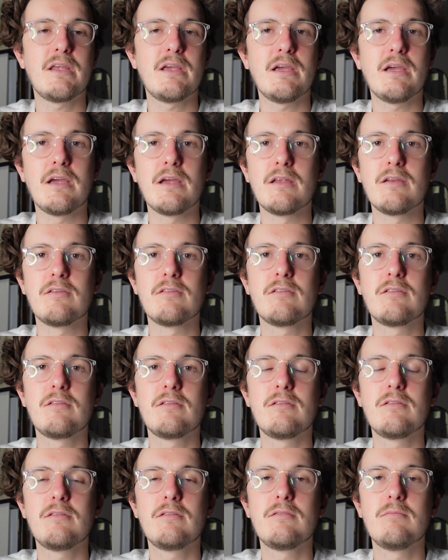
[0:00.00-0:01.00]
and
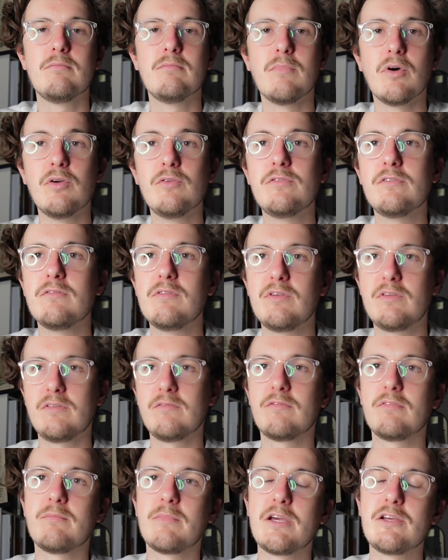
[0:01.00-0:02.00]
most of this
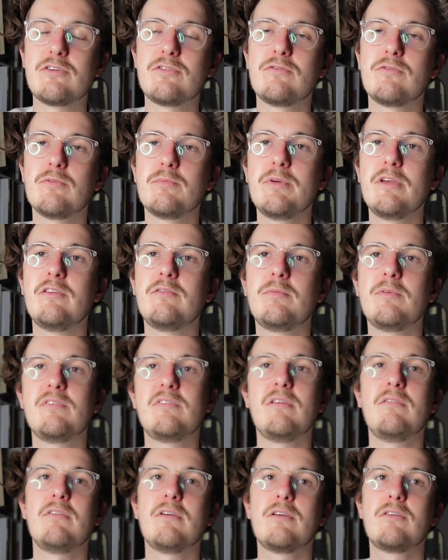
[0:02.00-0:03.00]
information will be
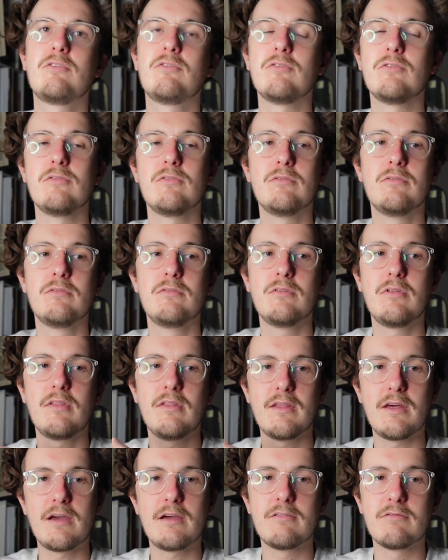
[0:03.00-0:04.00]
specific to
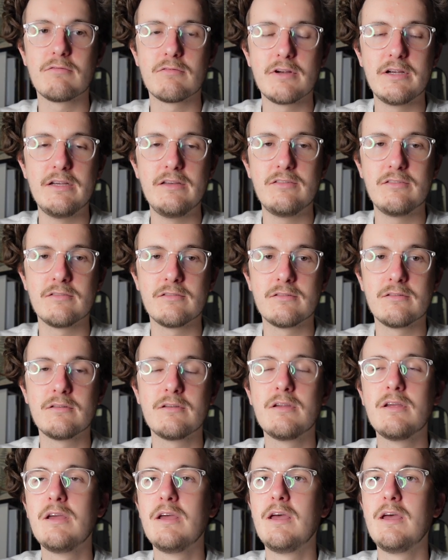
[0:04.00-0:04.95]
that reason.